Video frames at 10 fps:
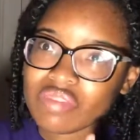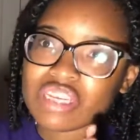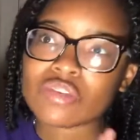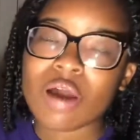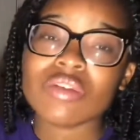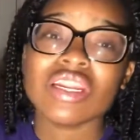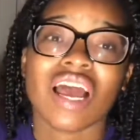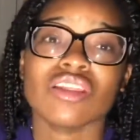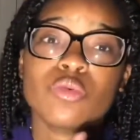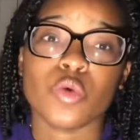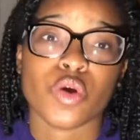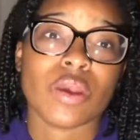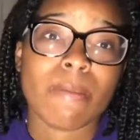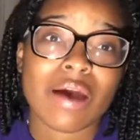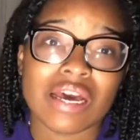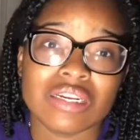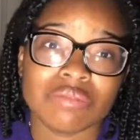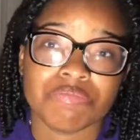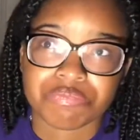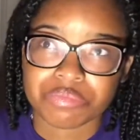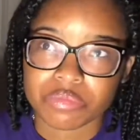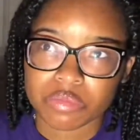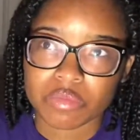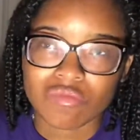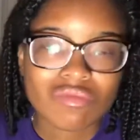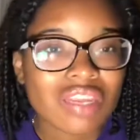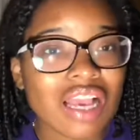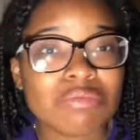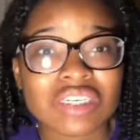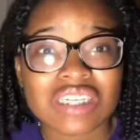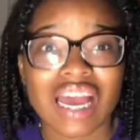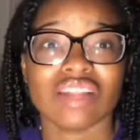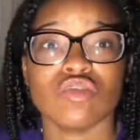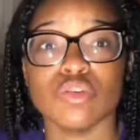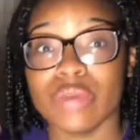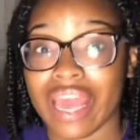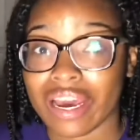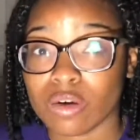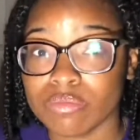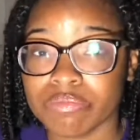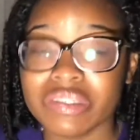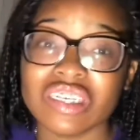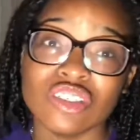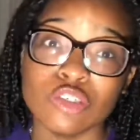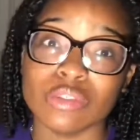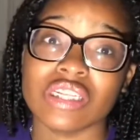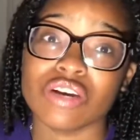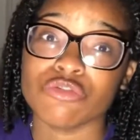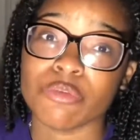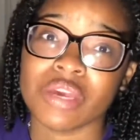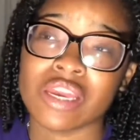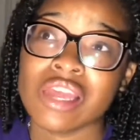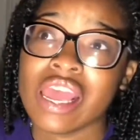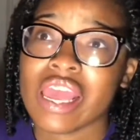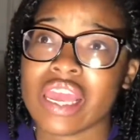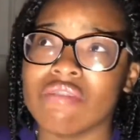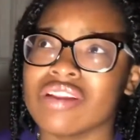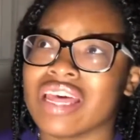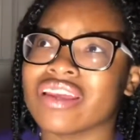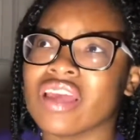So I really didn't have to worry about it as much as I have to do now, because she was there for me. Even